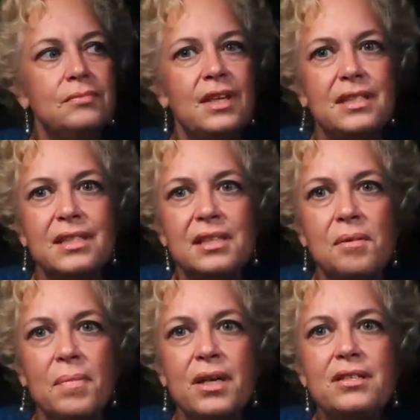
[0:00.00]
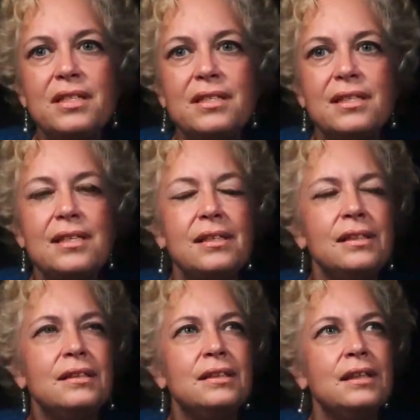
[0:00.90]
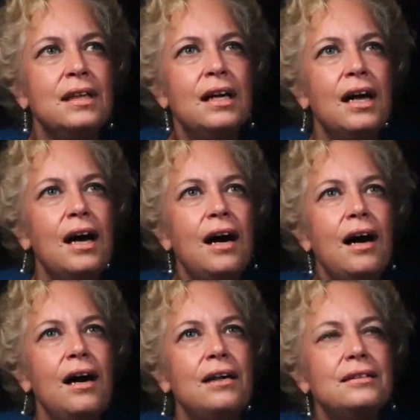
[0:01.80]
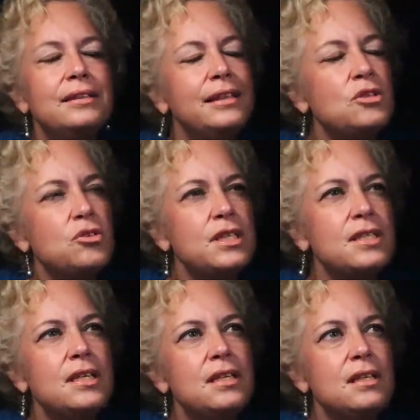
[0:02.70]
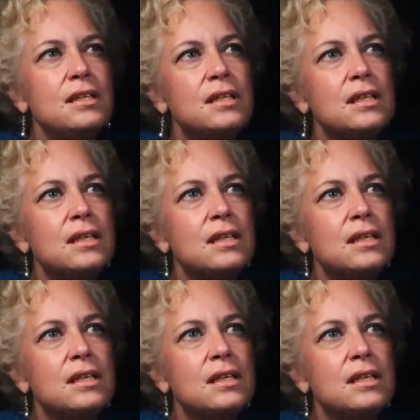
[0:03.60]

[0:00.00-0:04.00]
This is an emergency. Uh, interesting.